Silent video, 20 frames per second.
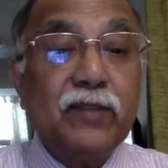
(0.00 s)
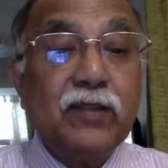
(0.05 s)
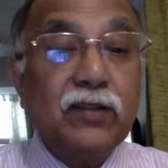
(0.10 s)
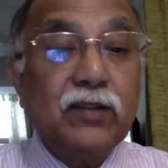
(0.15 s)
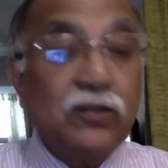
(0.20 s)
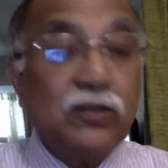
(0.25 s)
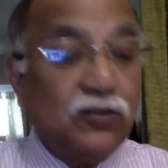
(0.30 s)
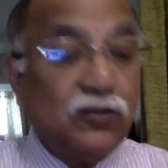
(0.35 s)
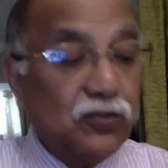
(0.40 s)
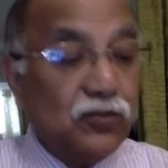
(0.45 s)

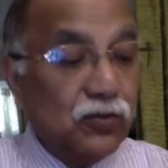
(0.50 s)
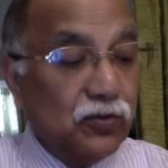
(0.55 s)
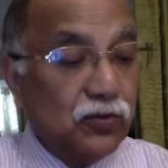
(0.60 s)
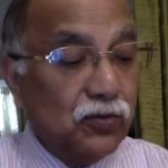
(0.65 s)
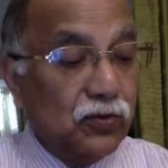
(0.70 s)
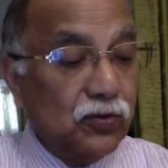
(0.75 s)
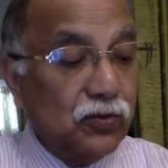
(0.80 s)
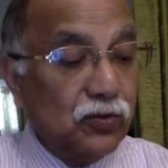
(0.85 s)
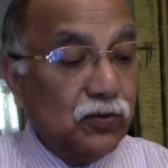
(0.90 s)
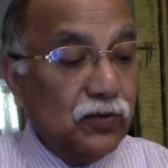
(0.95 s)
So,
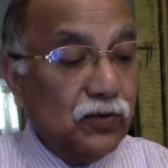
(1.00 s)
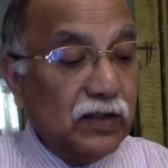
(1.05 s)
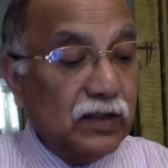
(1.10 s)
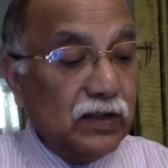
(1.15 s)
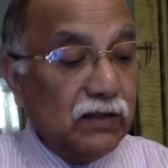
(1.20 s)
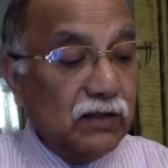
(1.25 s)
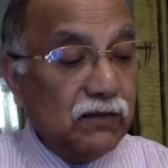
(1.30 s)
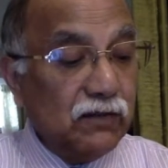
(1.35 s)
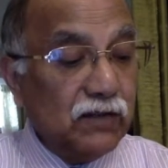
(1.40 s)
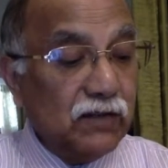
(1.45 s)

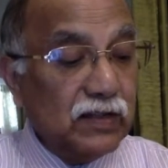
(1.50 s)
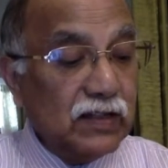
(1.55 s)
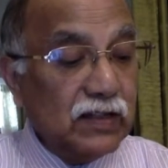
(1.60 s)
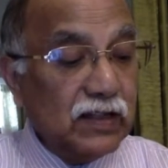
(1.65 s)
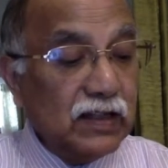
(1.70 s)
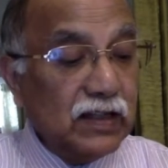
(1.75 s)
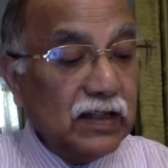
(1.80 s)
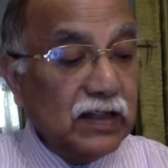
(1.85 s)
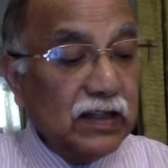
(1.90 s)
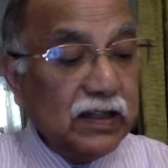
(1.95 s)
we
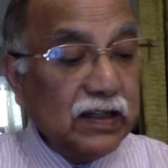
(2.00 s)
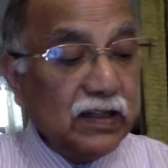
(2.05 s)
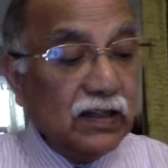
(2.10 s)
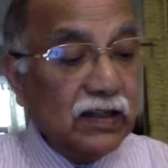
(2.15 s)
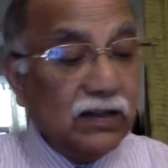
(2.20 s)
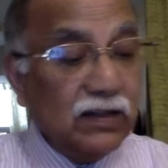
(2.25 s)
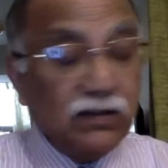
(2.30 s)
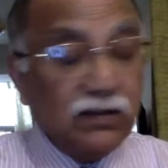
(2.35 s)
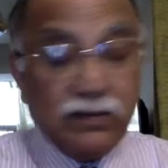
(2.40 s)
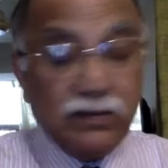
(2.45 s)
see
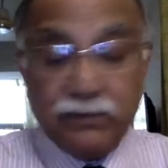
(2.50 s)
here